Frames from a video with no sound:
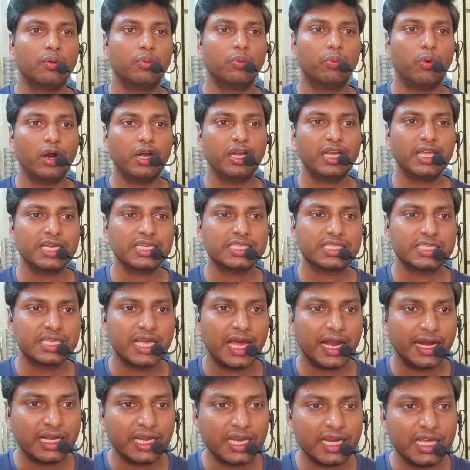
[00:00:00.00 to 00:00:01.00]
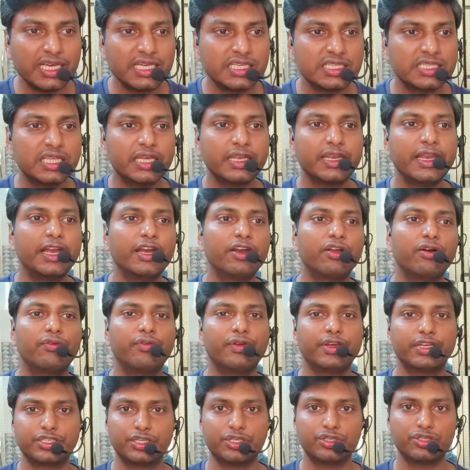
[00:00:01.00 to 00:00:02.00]
what exactly is the need of
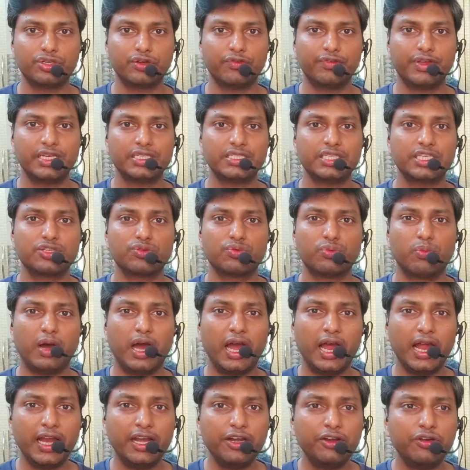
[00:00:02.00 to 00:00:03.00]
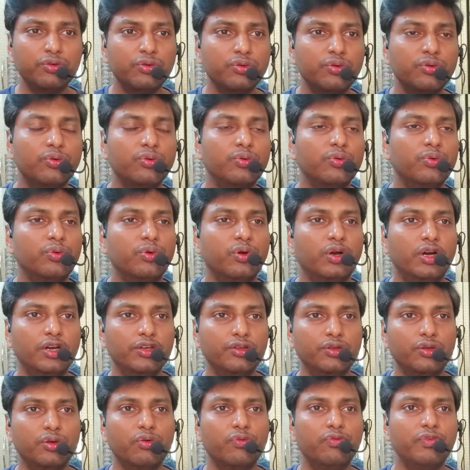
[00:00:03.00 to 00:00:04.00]
exchange of gases? Why do
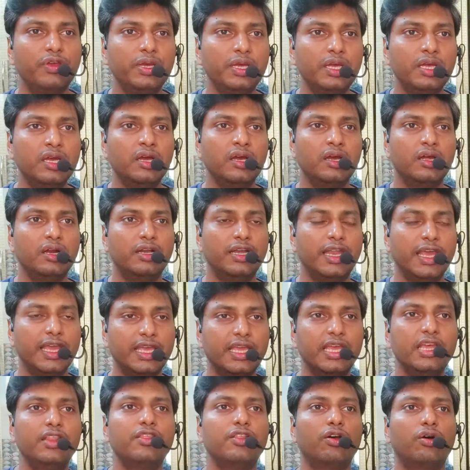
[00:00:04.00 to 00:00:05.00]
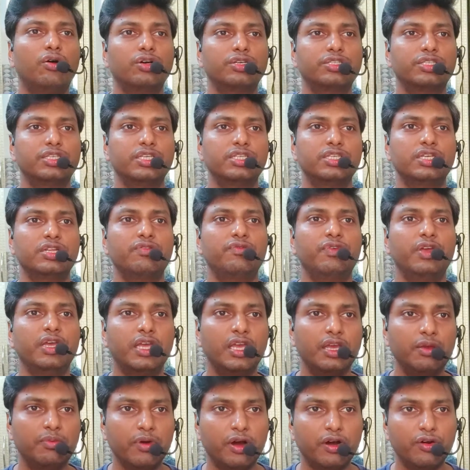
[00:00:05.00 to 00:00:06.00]
we take in the oxygen, we
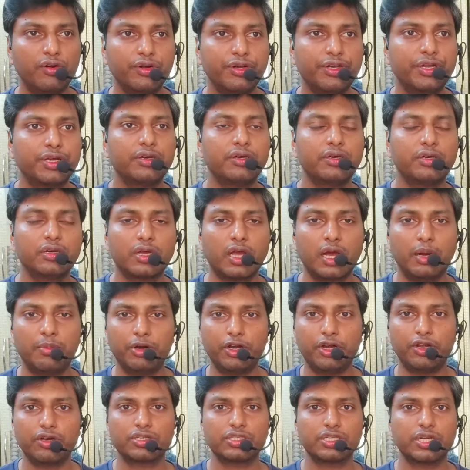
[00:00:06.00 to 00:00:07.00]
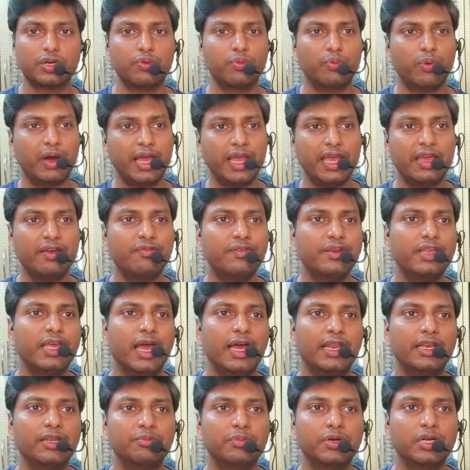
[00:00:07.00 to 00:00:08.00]
give out carbon dioxide? Why every
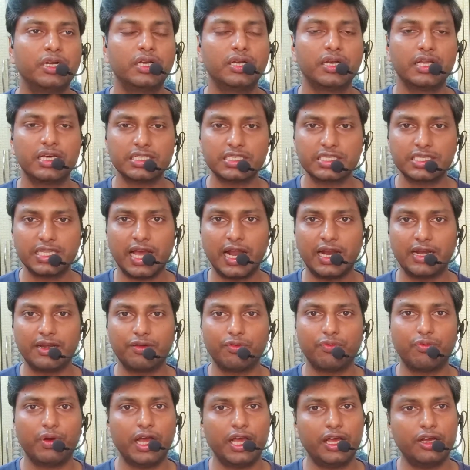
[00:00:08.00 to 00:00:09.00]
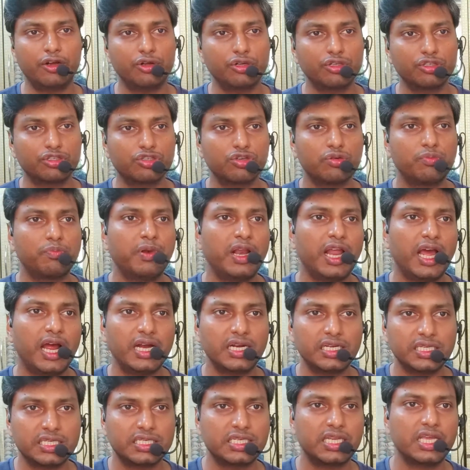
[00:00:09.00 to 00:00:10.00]
animal does that? Why also
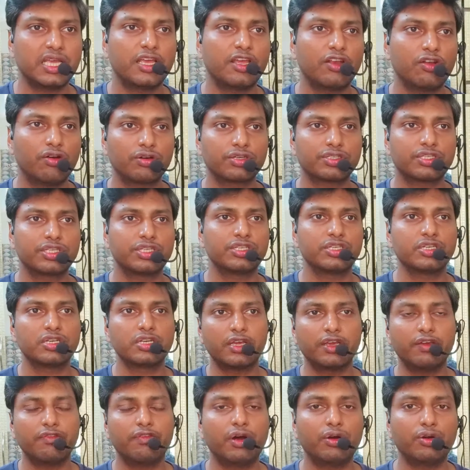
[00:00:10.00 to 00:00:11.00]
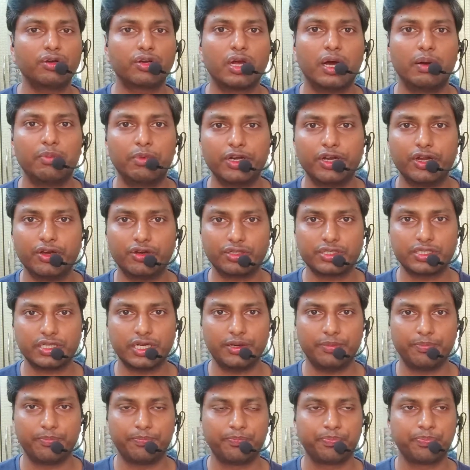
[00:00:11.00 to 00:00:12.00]
plants take in oxygen, give out carbon
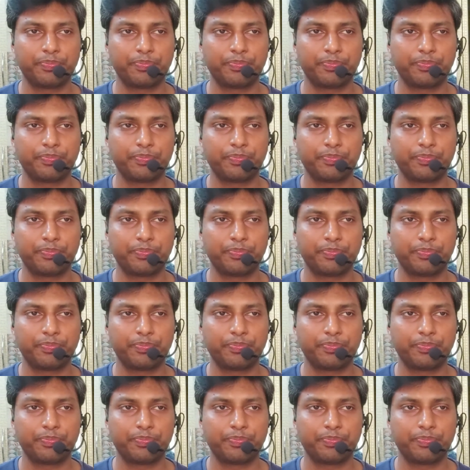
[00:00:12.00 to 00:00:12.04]
dioxide?